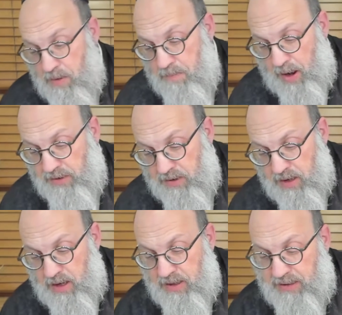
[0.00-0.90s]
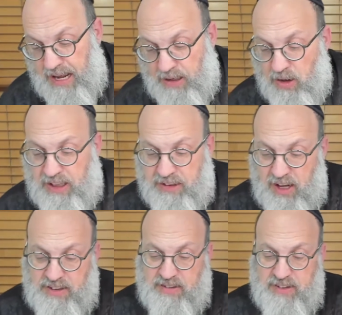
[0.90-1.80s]
But you take a look at
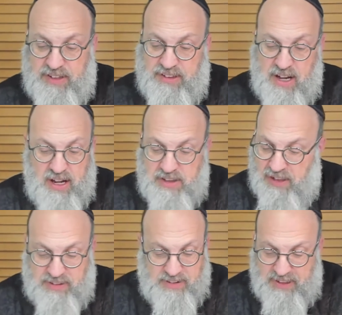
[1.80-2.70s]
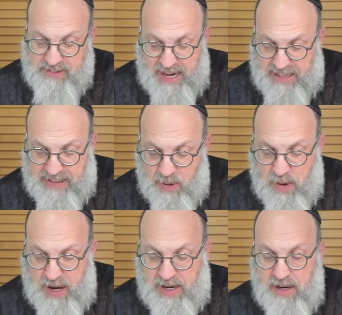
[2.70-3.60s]
Taisis. Taisis says not that
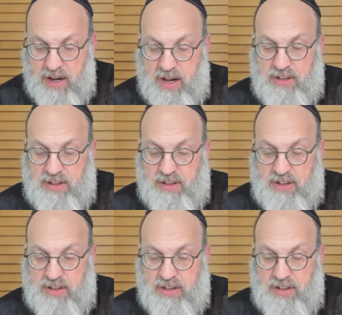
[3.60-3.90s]
way.